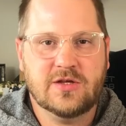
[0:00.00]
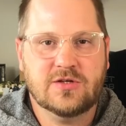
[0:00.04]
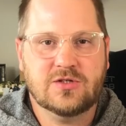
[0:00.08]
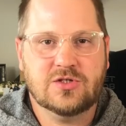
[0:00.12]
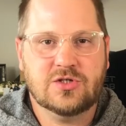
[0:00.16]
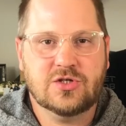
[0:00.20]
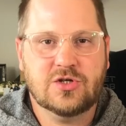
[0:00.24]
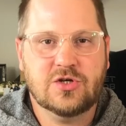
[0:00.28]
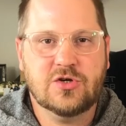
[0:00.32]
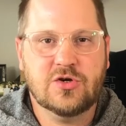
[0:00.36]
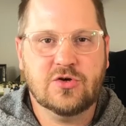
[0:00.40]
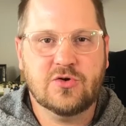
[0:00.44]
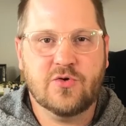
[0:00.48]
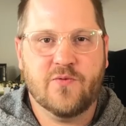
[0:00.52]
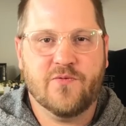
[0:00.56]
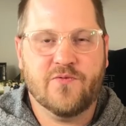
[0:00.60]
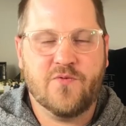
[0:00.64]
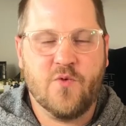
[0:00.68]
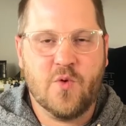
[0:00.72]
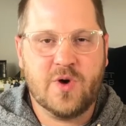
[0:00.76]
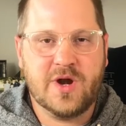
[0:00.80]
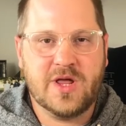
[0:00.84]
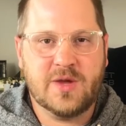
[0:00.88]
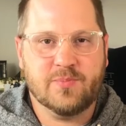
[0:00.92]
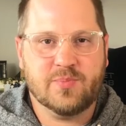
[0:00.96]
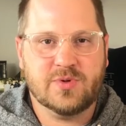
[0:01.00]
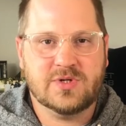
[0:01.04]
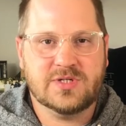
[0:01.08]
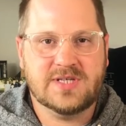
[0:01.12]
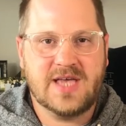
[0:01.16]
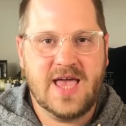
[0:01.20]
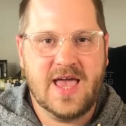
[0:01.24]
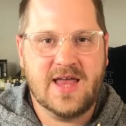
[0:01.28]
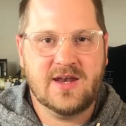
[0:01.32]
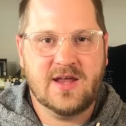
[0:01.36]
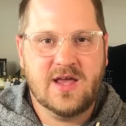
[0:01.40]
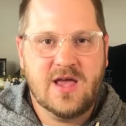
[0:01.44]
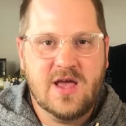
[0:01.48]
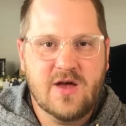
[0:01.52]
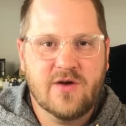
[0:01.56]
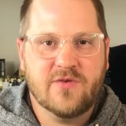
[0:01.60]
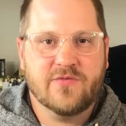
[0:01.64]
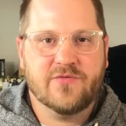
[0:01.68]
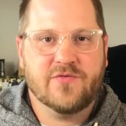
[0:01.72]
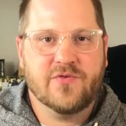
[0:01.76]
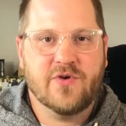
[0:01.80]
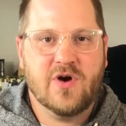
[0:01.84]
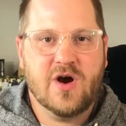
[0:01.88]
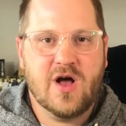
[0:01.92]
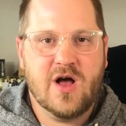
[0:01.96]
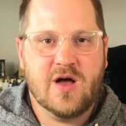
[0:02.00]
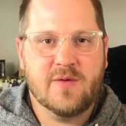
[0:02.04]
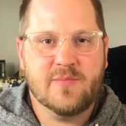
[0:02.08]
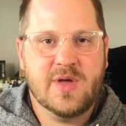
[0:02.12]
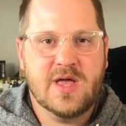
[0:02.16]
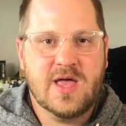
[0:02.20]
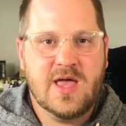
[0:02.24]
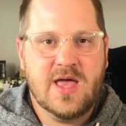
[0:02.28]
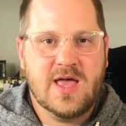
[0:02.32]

to 40% from